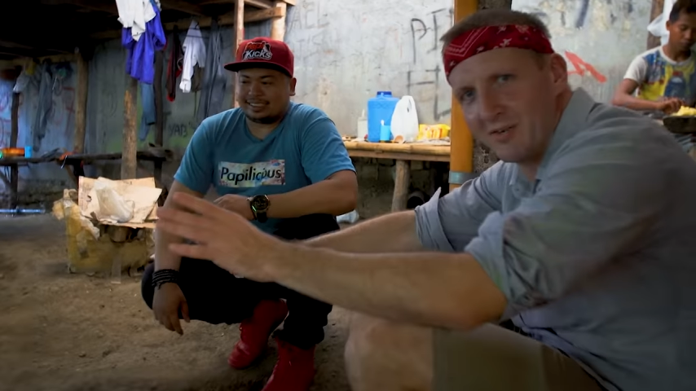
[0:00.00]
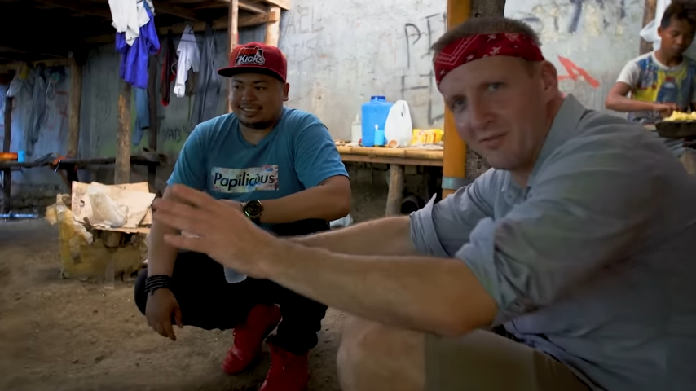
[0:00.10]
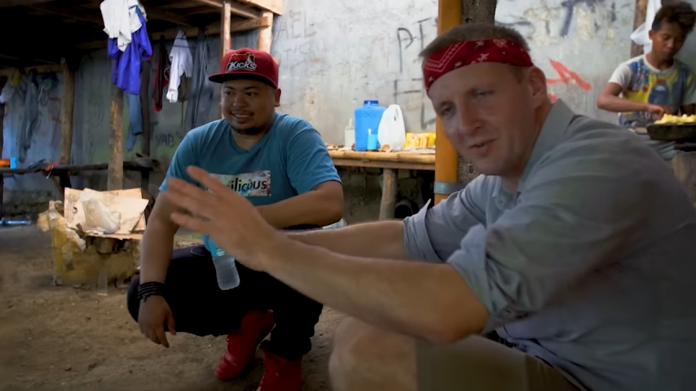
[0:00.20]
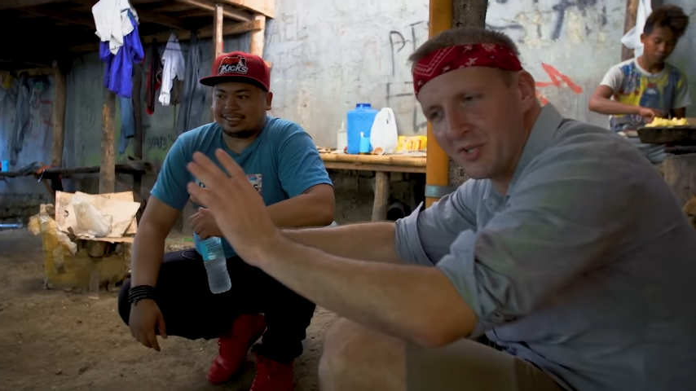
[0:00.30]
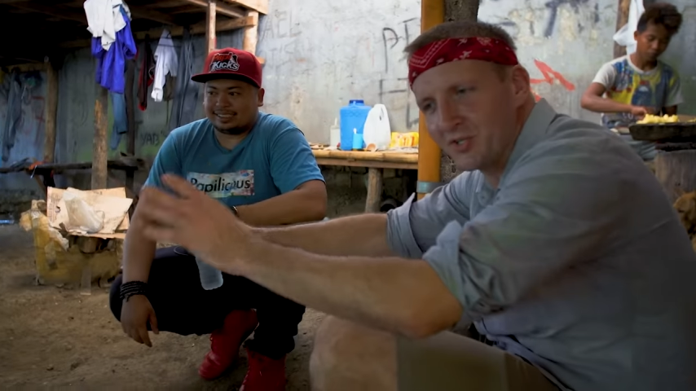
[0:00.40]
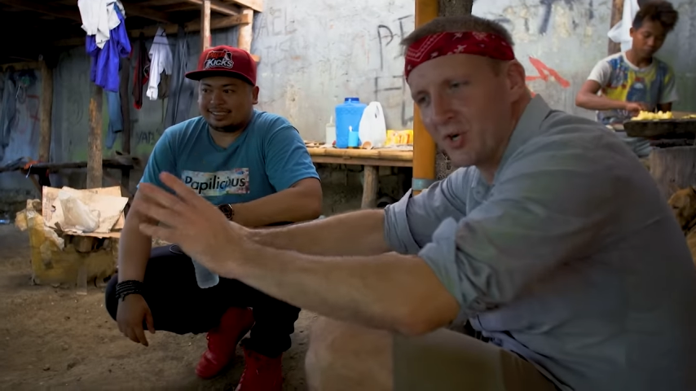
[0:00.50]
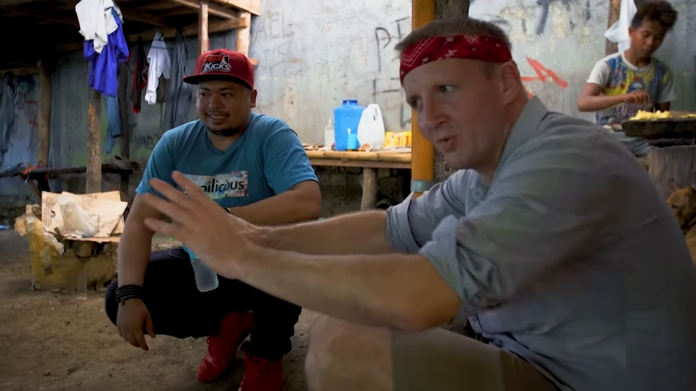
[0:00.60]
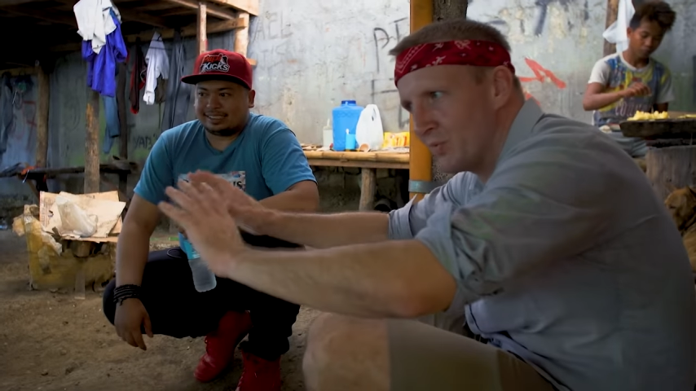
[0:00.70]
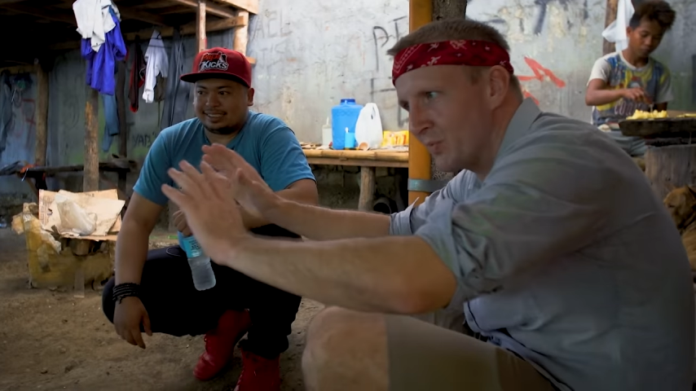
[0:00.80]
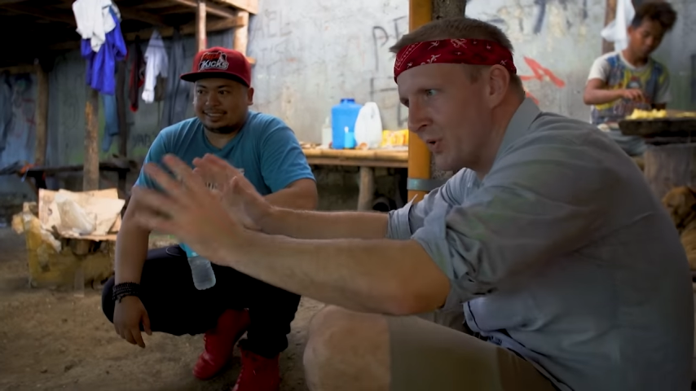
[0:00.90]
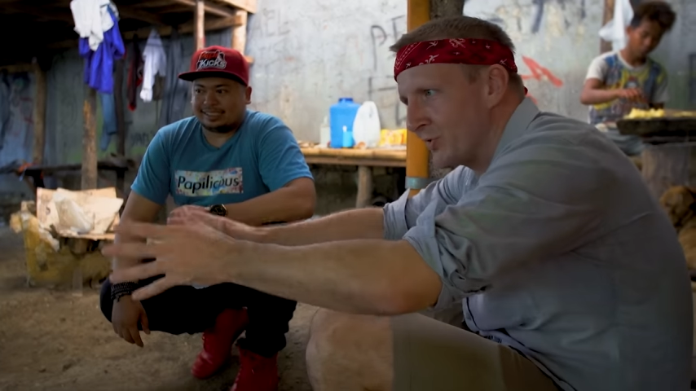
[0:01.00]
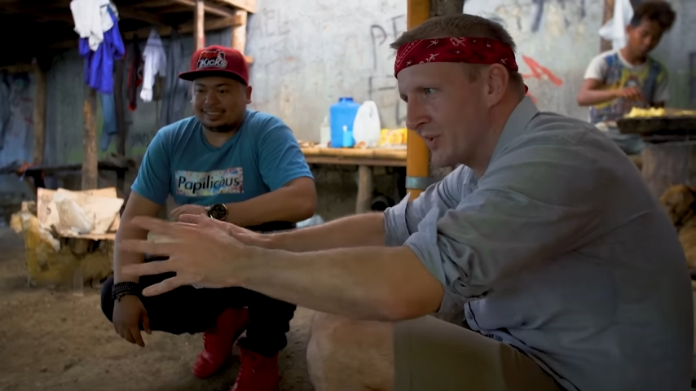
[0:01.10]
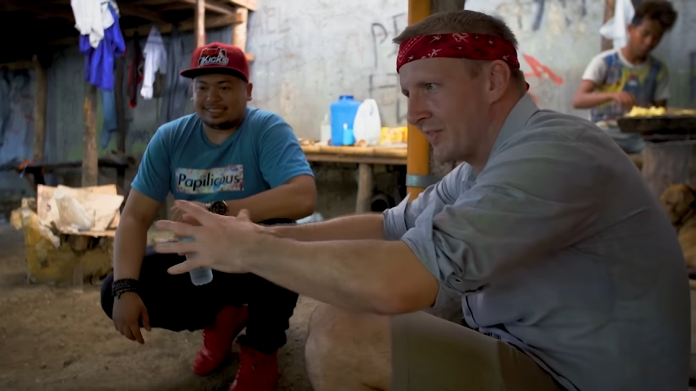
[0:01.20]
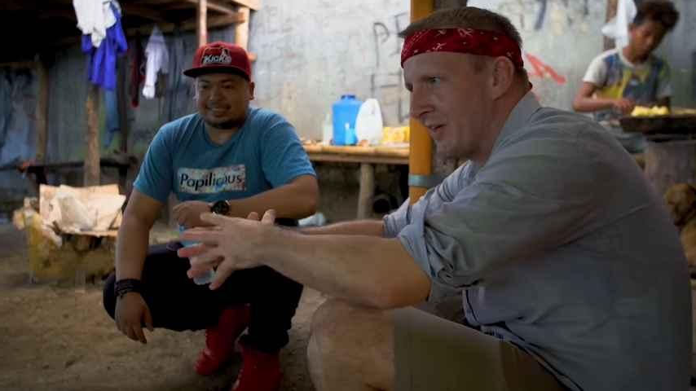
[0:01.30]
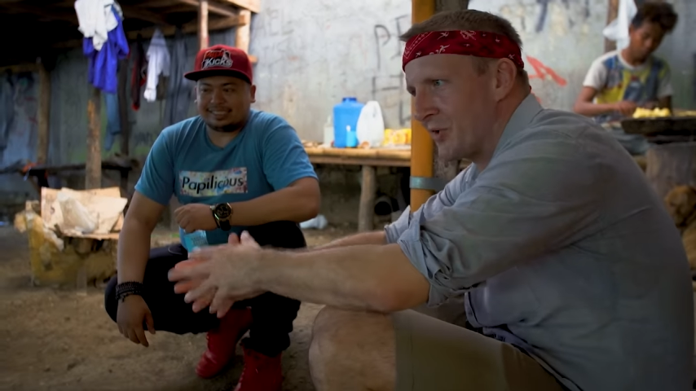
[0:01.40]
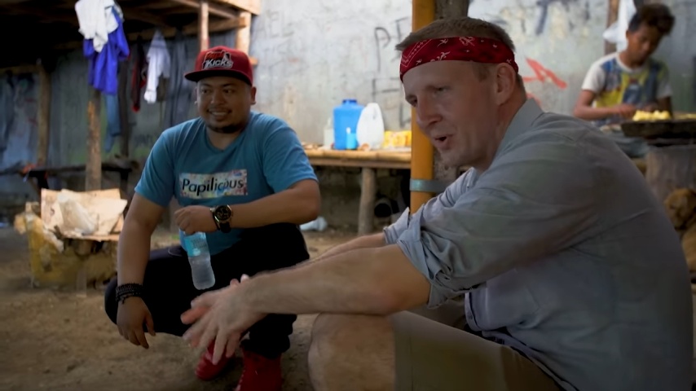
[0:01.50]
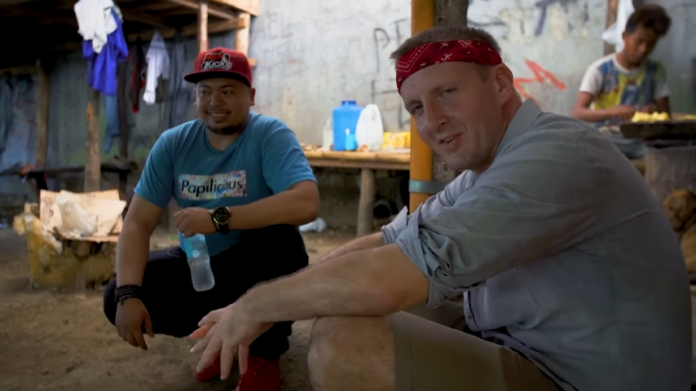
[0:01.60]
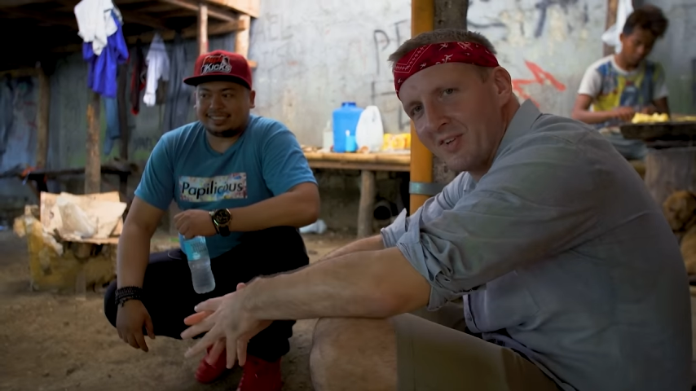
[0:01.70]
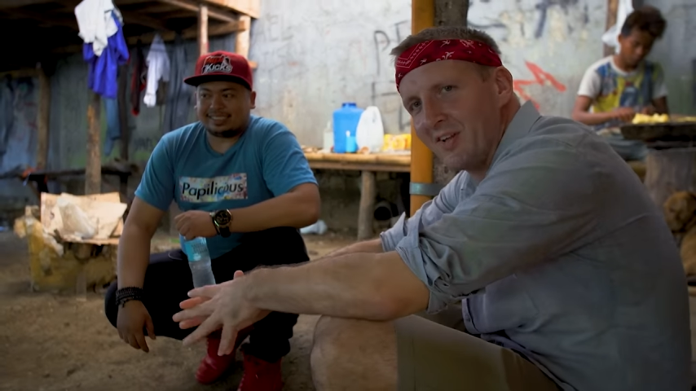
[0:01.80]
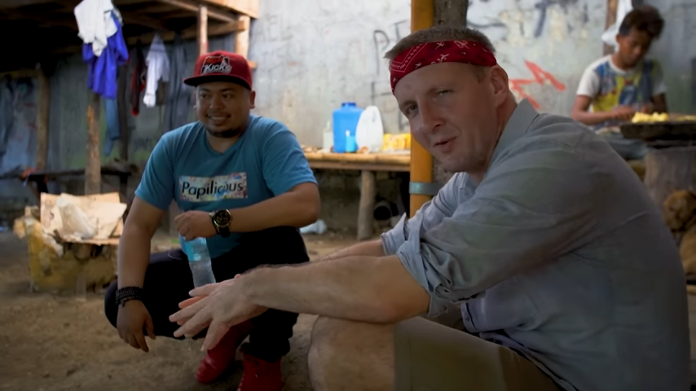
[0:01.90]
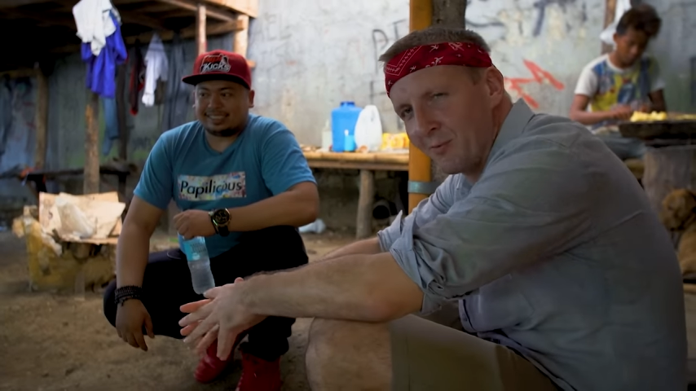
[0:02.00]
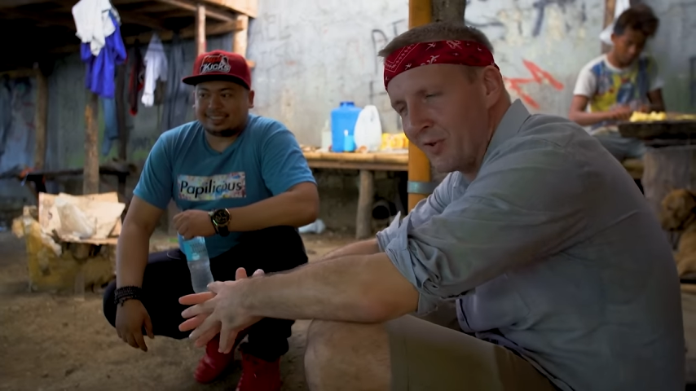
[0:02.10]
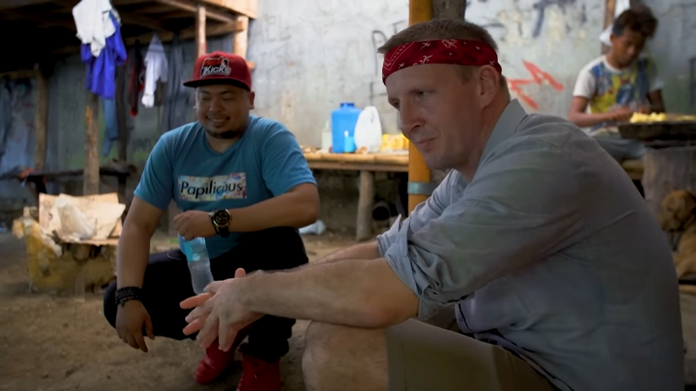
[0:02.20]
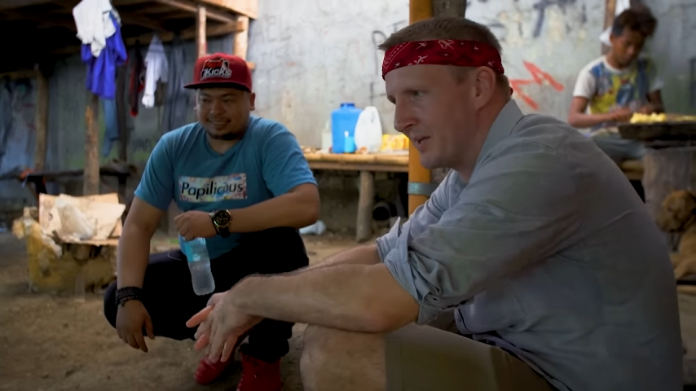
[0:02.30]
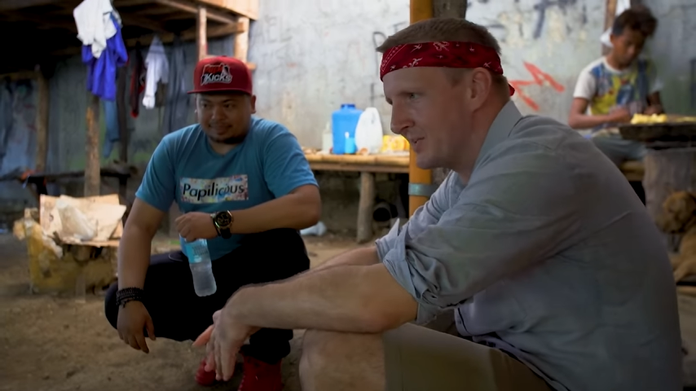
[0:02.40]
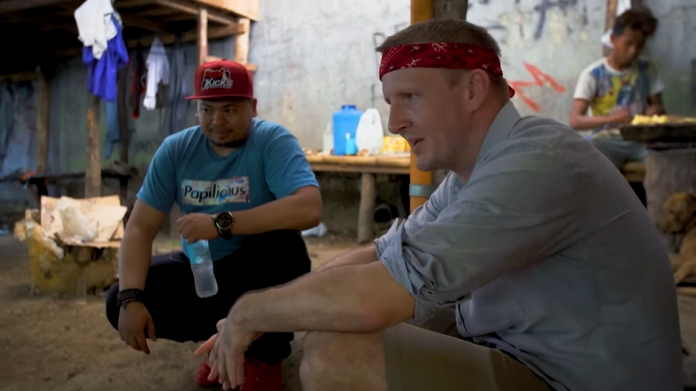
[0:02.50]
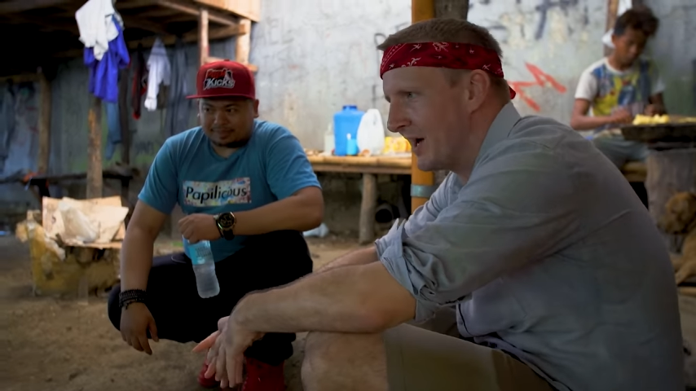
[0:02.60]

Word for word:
Speaker 1: of lechon roasting that there is in the Philippines